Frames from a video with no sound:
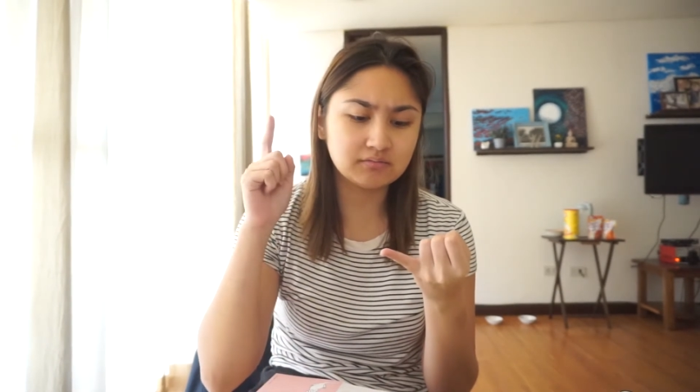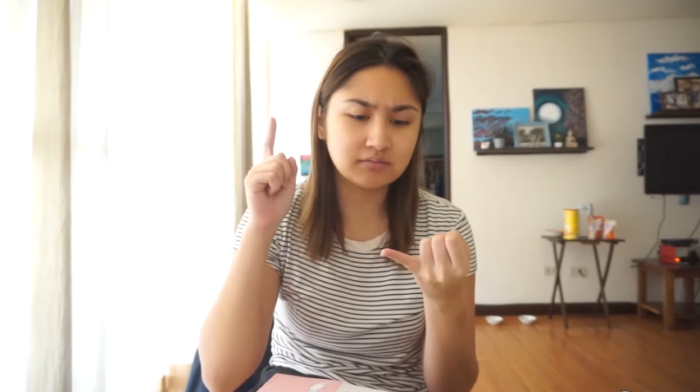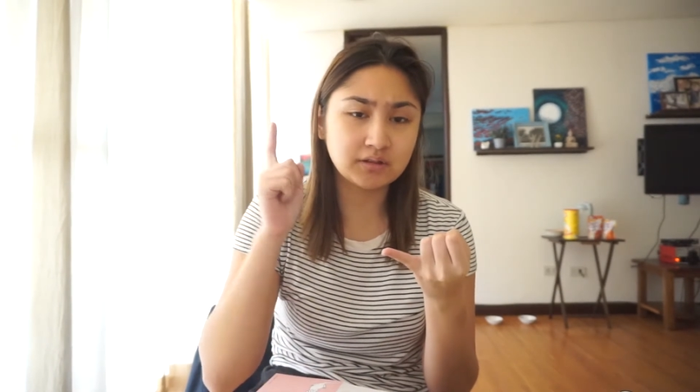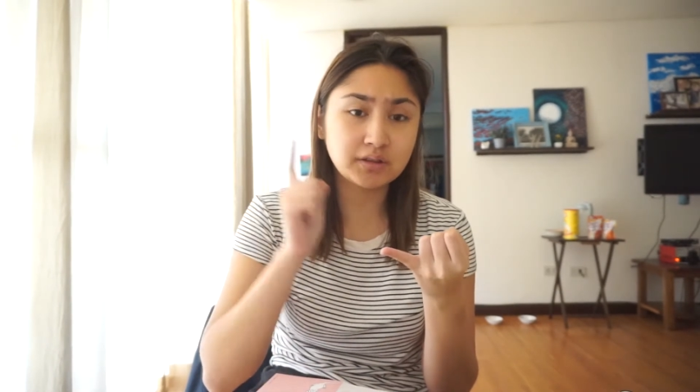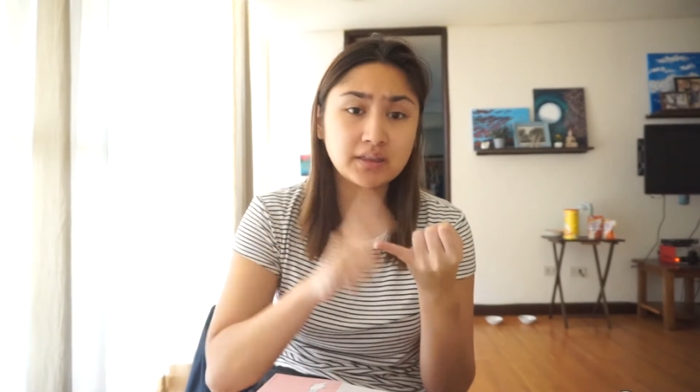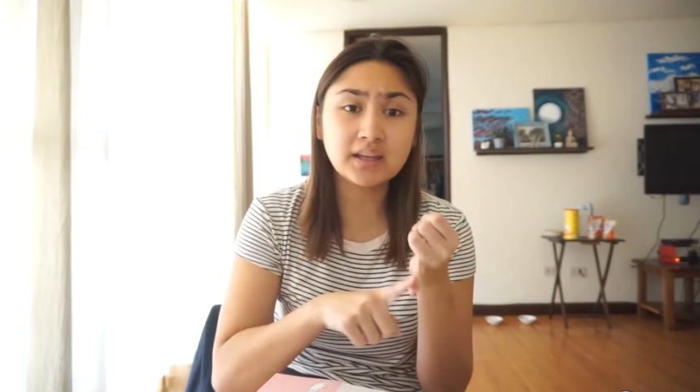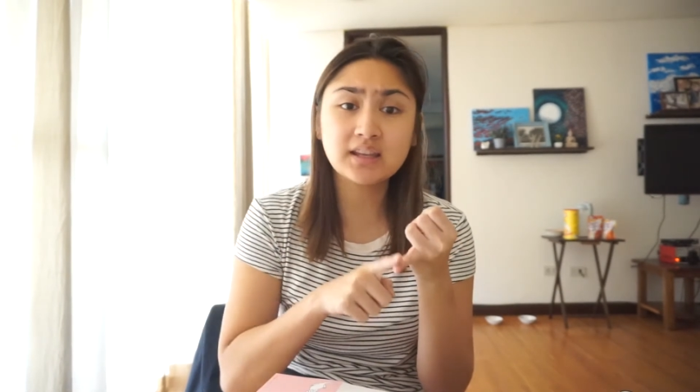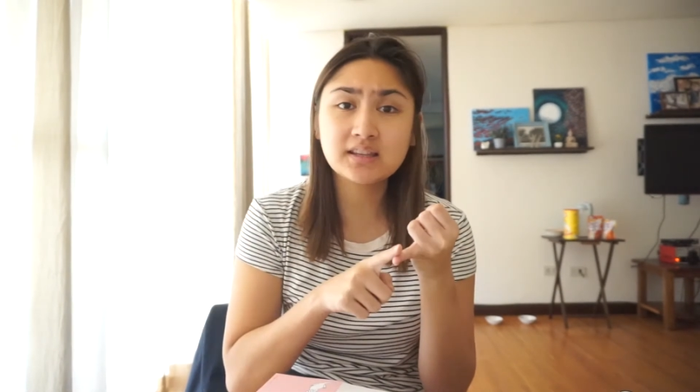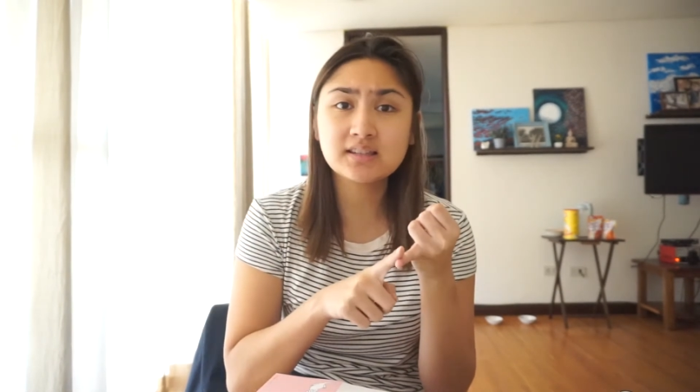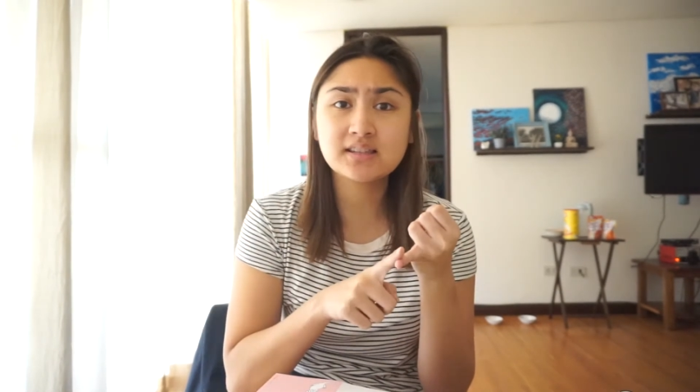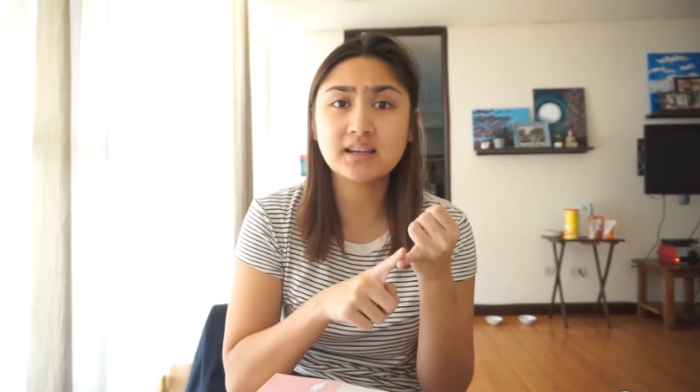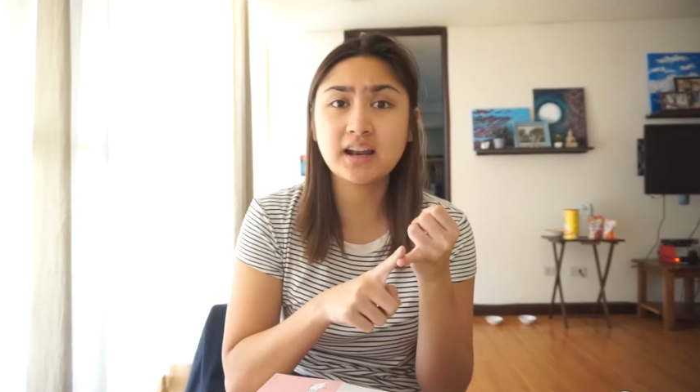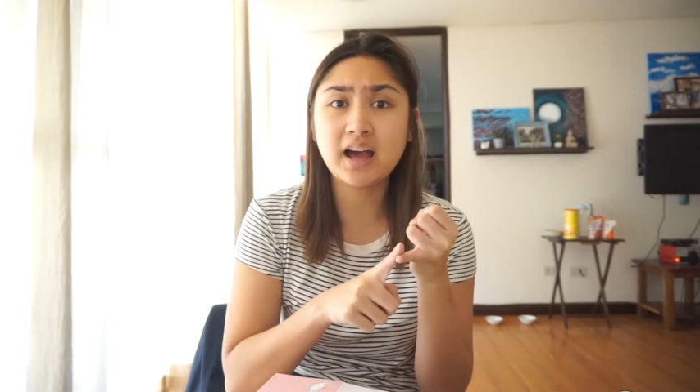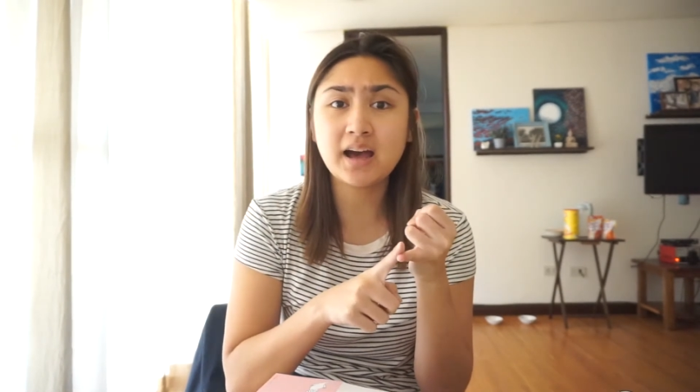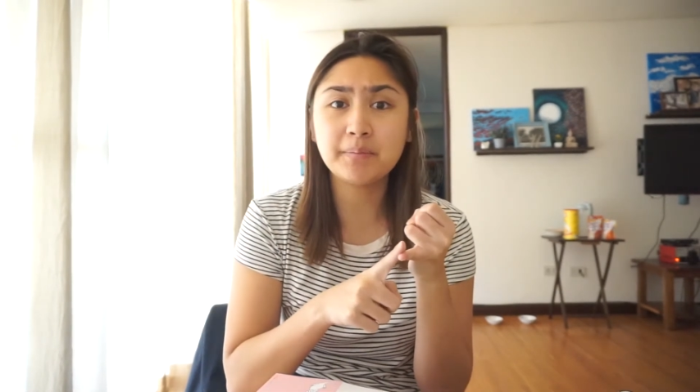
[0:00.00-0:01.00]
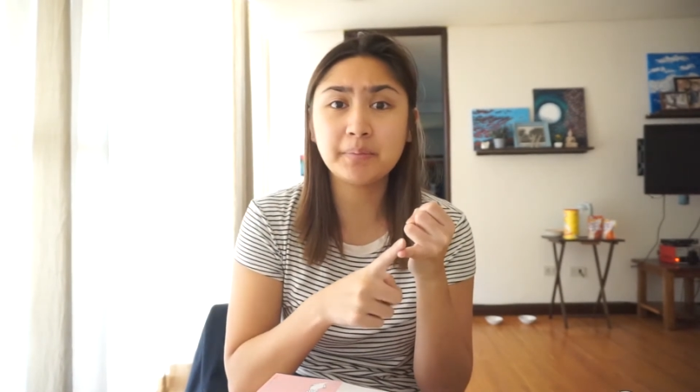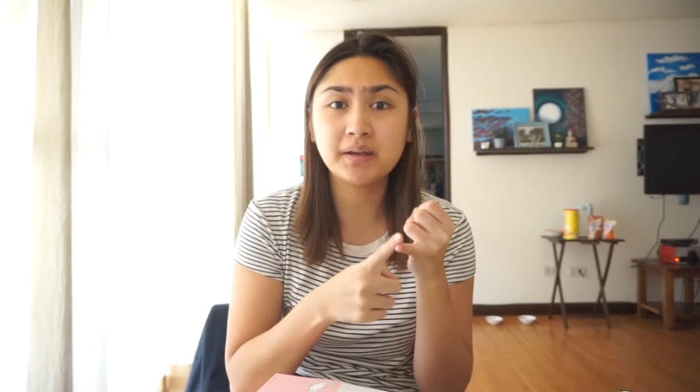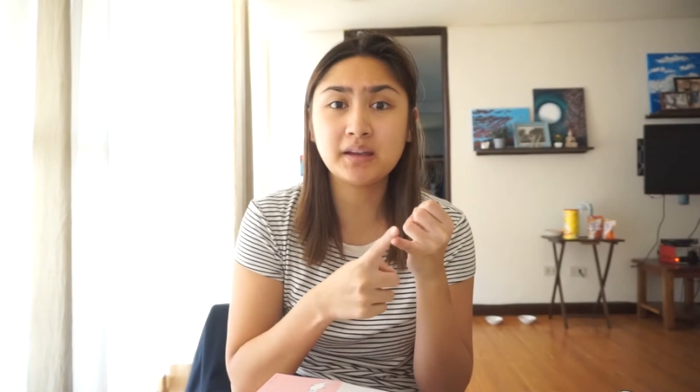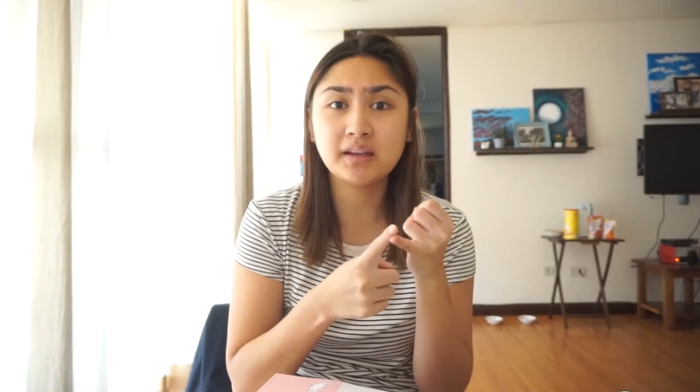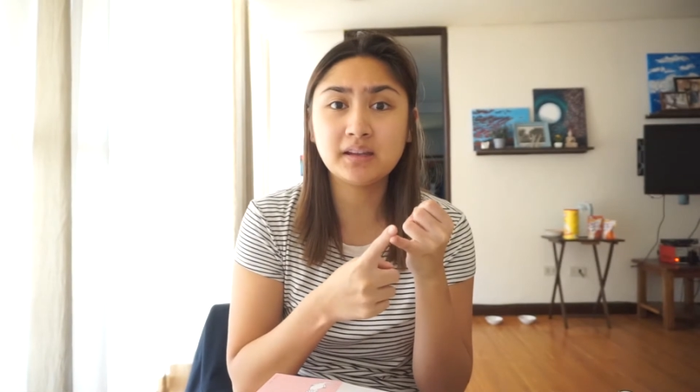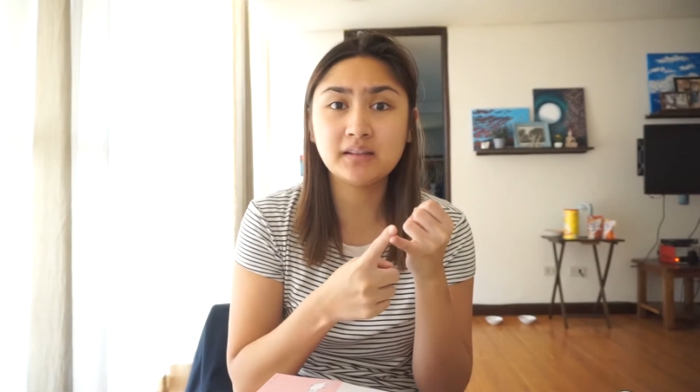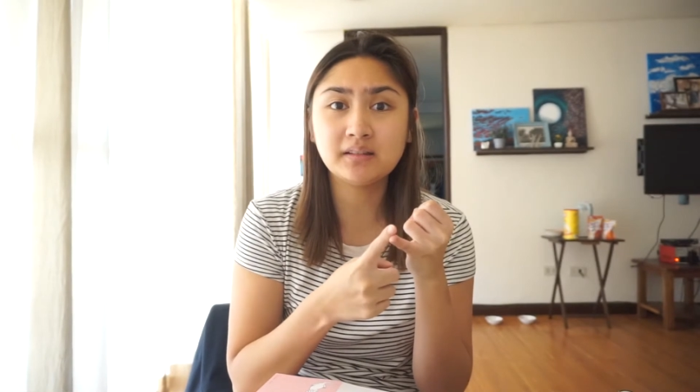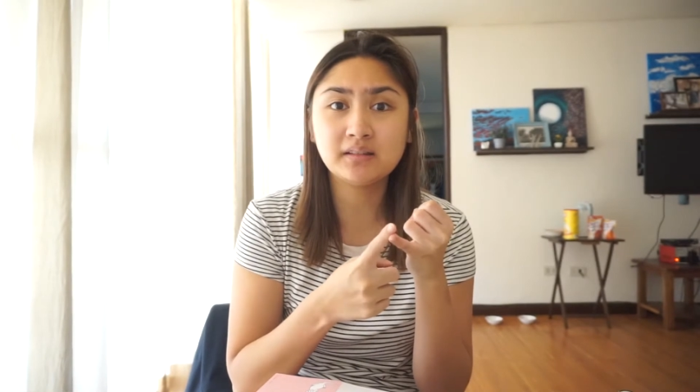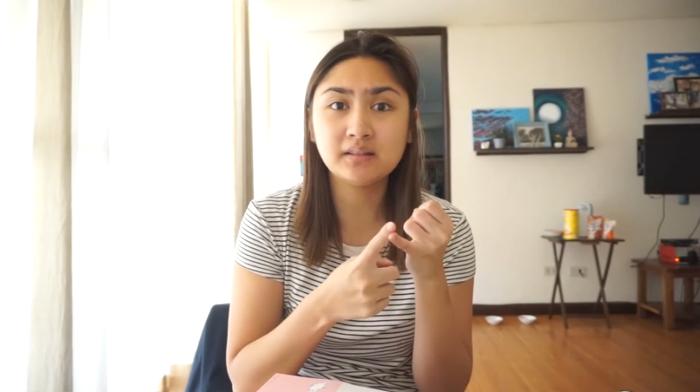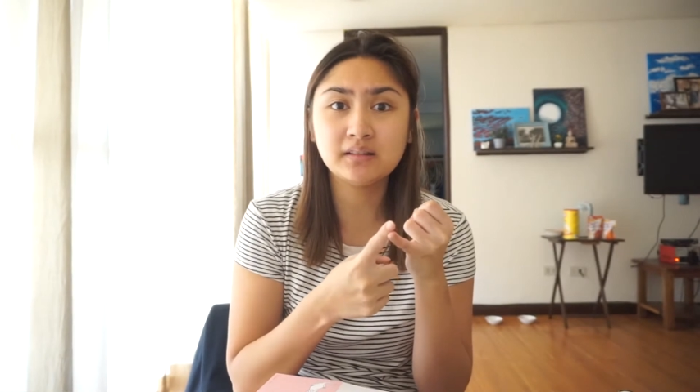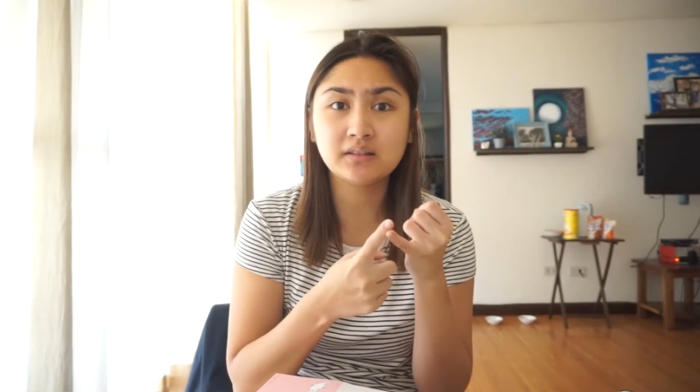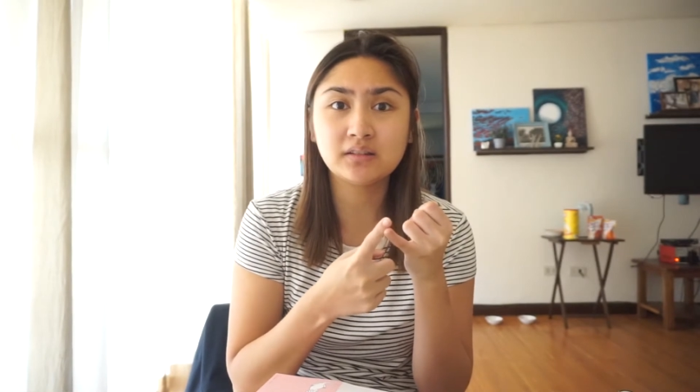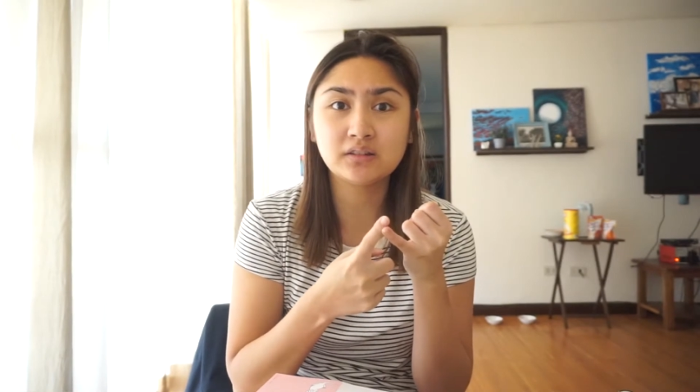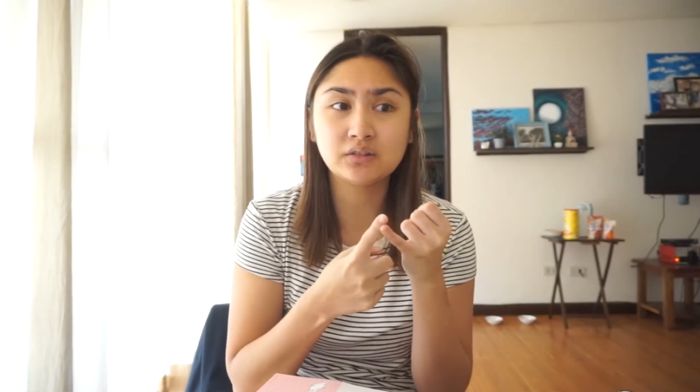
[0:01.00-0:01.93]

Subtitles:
the things that happened,